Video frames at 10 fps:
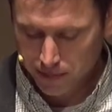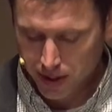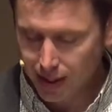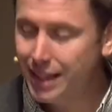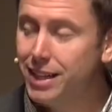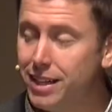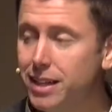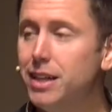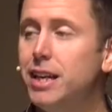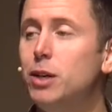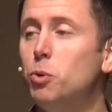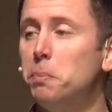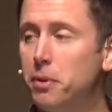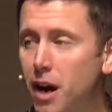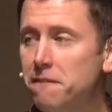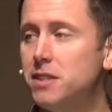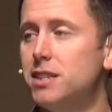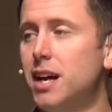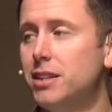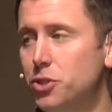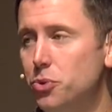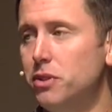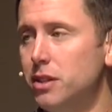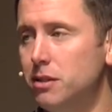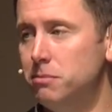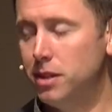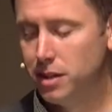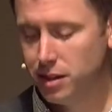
And in it, he will prophesy to them